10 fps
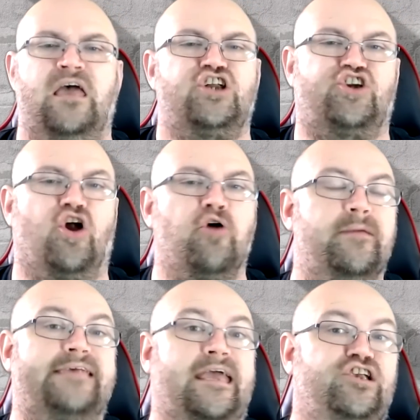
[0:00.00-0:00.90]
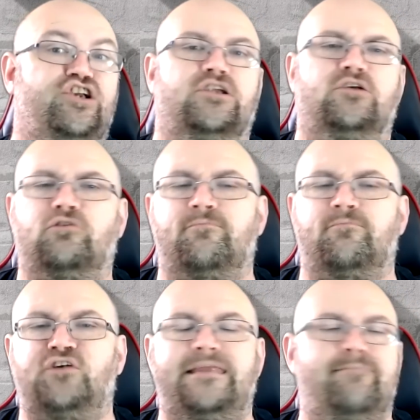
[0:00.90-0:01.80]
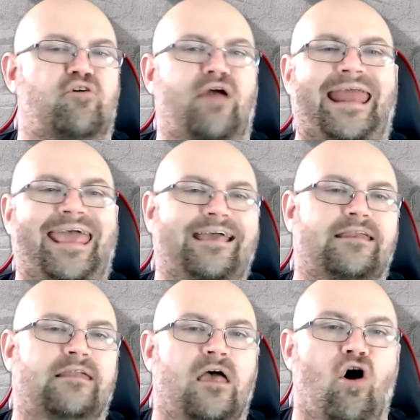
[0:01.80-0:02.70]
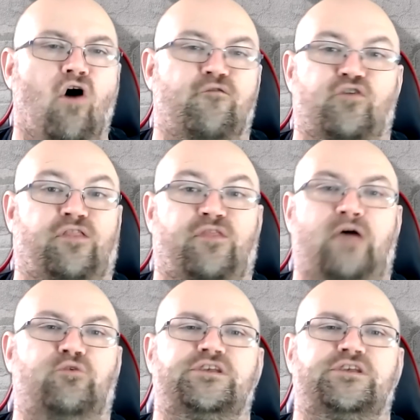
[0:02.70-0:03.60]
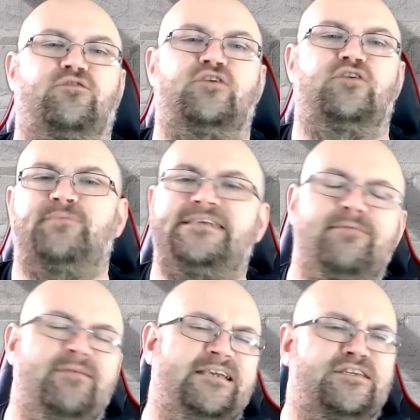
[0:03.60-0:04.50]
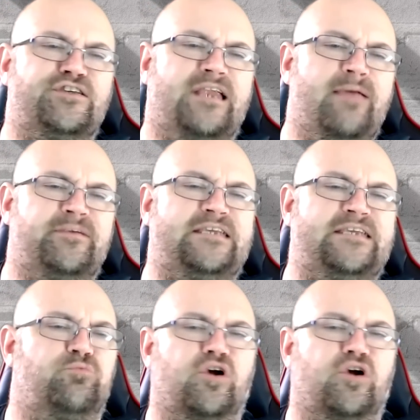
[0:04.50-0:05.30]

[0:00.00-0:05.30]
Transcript: showbiz agent called Martin Branning and offering thousands for explicit images of celebrities,